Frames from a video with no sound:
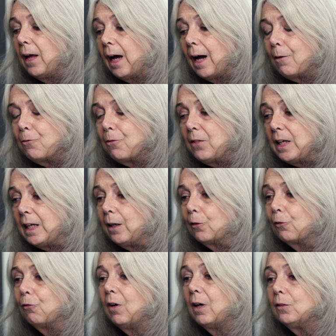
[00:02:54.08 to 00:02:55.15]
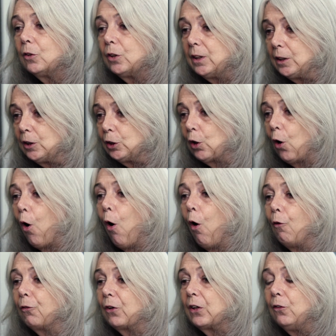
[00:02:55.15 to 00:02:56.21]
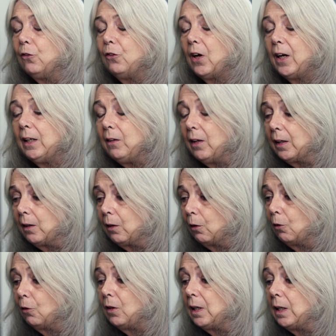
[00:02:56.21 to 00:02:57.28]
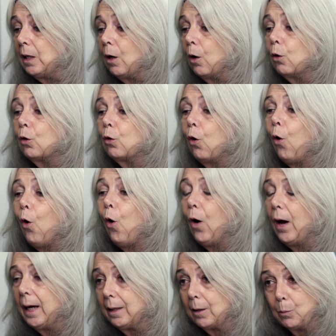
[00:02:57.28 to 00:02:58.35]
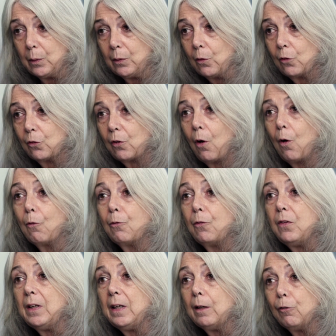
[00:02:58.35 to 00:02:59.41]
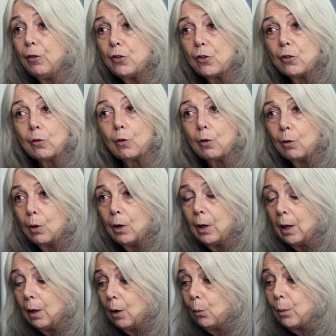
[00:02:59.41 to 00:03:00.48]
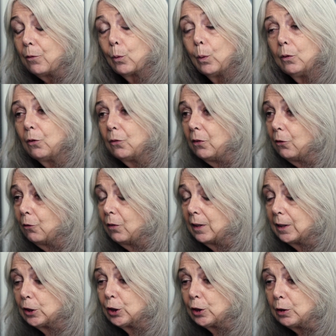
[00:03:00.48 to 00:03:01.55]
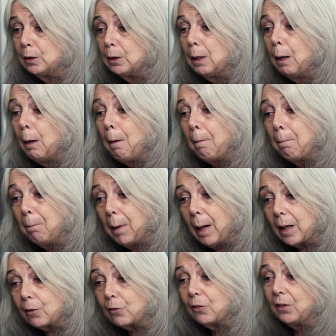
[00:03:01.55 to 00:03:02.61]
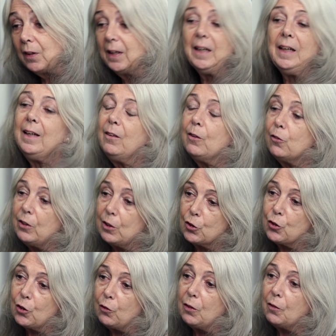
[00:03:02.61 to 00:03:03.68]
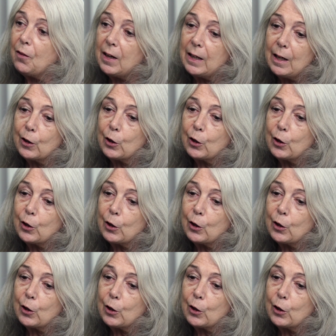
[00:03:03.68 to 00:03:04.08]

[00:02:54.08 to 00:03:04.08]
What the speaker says: They have the advantage of containing the core elements of the original with quantities version, but in addition, they